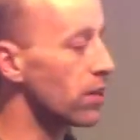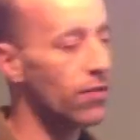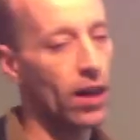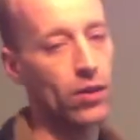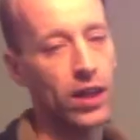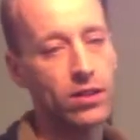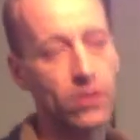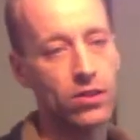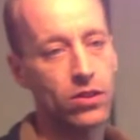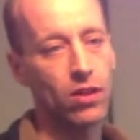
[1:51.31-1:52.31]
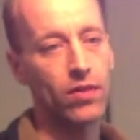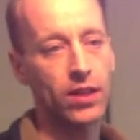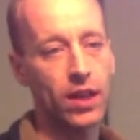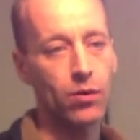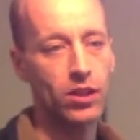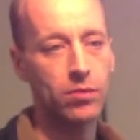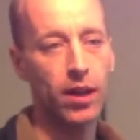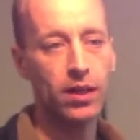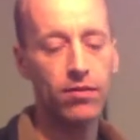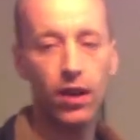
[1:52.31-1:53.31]
at the foundations and stuff like that. We
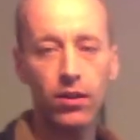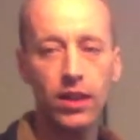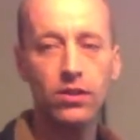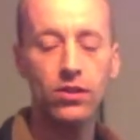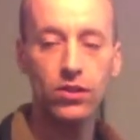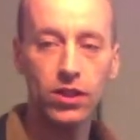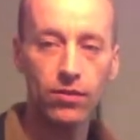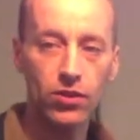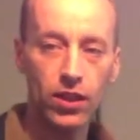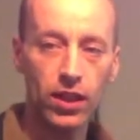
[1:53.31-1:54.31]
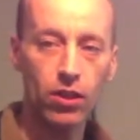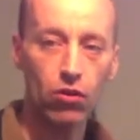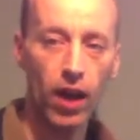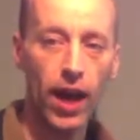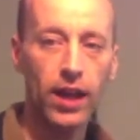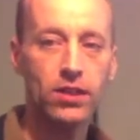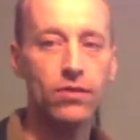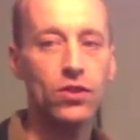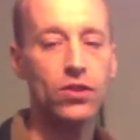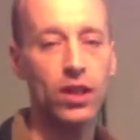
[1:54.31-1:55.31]
inspect the foundation to see if there's any cracks,
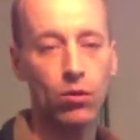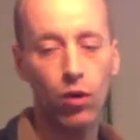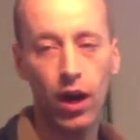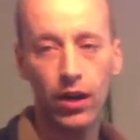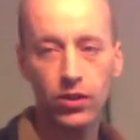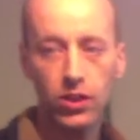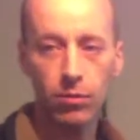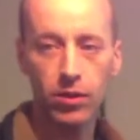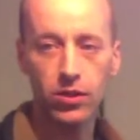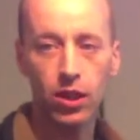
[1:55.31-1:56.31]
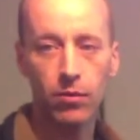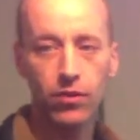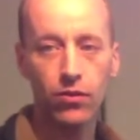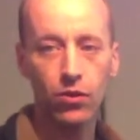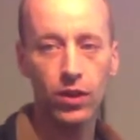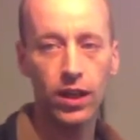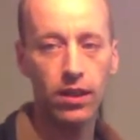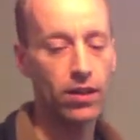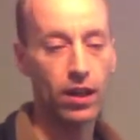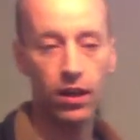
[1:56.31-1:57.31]
if there's any water seepage coming through and
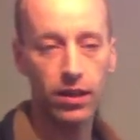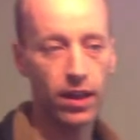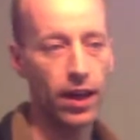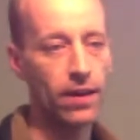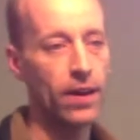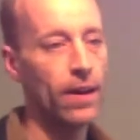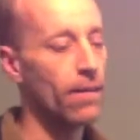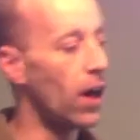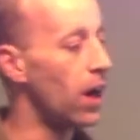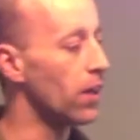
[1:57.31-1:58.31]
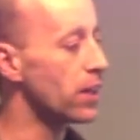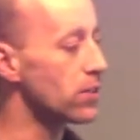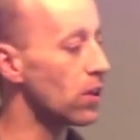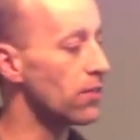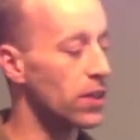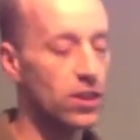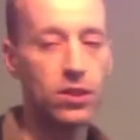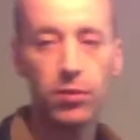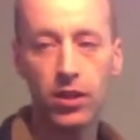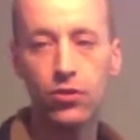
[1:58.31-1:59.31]
anything like that. All that stuff needs
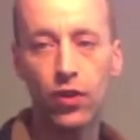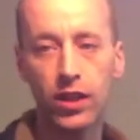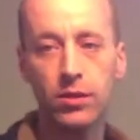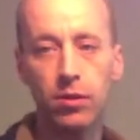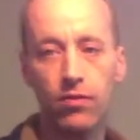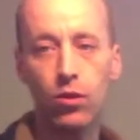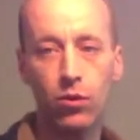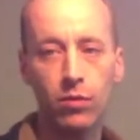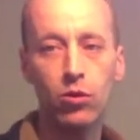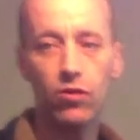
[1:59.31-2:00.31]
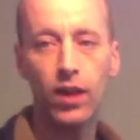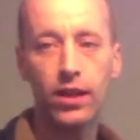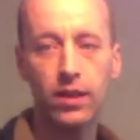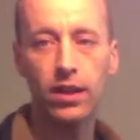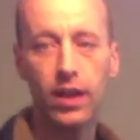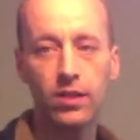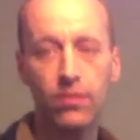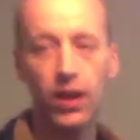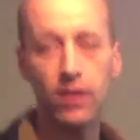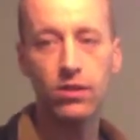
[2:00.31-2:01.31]
to be addressed before we move on to the next
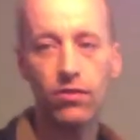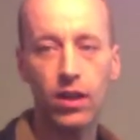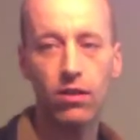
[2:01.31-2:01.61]
phase of